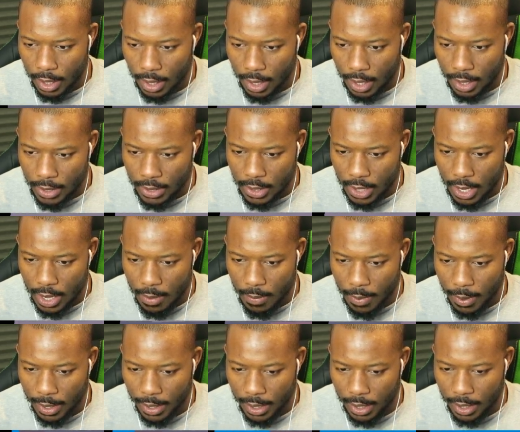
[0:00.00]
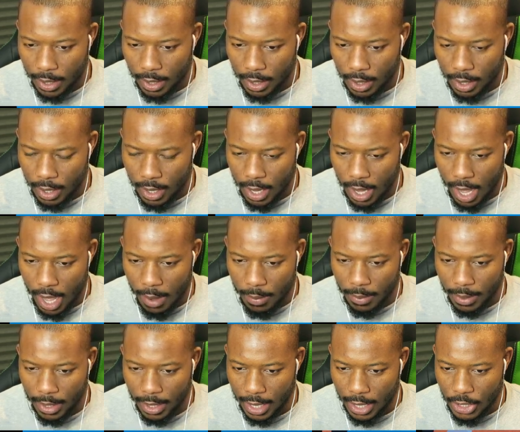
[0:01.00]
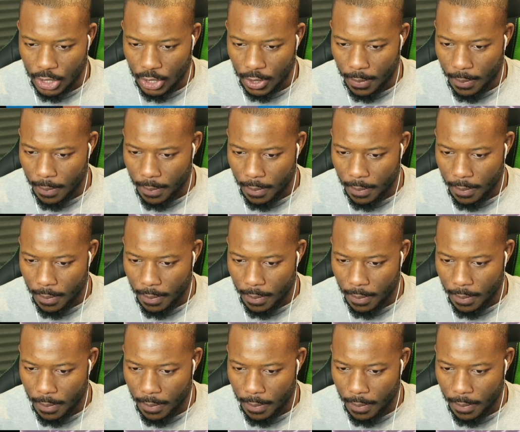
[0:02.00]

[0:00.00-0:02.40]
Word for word: I see you, buddy. I'm gonna get you.